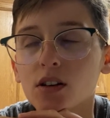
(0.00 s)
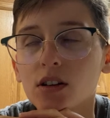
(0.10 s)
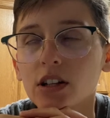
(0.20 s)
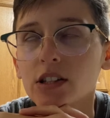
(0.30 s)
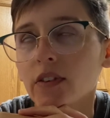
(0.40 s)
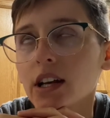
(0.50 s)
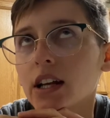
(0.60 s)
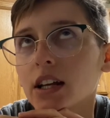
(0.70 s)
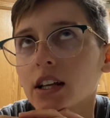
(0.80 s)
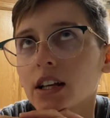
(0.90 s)
It's
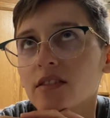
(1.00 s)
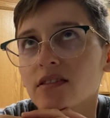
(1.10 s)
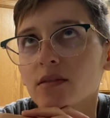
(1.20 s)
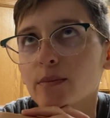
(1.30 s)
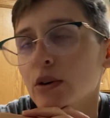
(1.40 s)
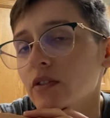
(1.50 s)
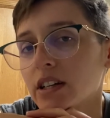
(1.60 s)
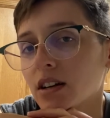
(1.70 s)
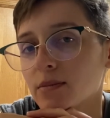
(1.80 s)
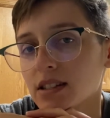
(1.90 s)
funny, if a movie
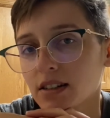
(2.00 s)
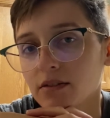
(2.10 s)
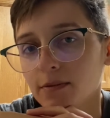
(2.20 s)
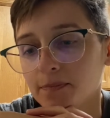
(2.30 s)
comes out